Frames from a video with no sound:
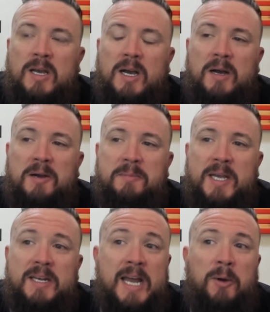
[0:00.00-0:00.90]

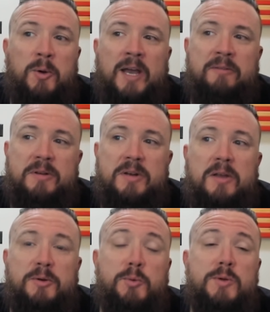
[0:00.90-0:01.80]
And now we have
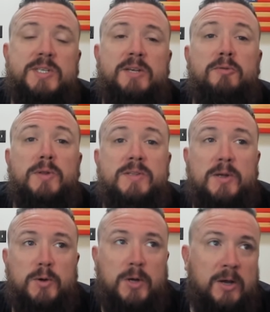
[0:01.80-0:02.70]
another receiver that's
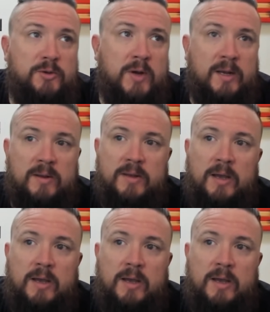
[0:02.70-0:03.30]
under contract